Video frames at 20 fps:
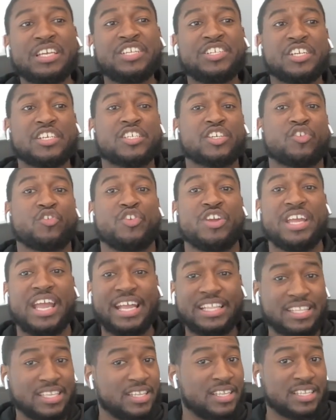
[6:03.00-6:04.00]
just
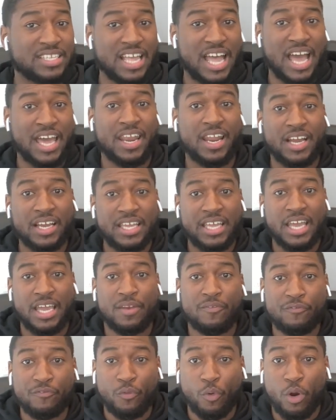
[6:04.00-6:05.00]
create the design,
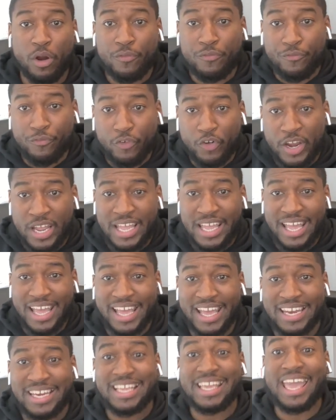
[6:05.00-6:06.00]
again, for free
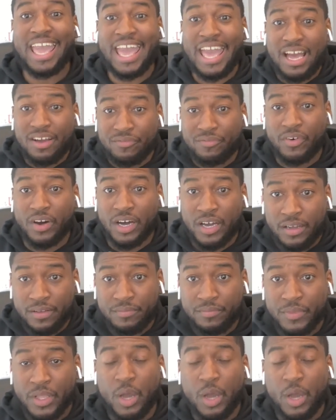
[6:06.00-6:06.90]
in Canva,